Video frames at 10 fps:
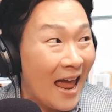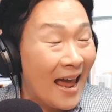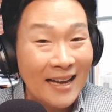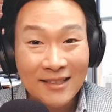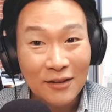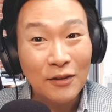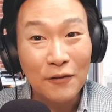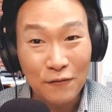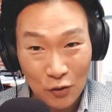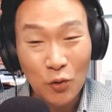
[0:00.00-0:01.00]
at the
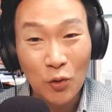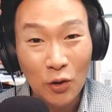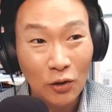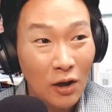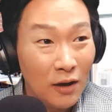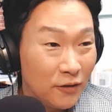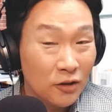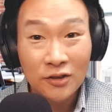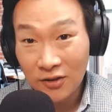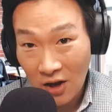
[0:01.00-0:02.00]
funeral of
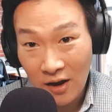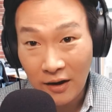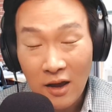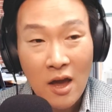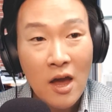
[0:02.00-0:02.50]
your son.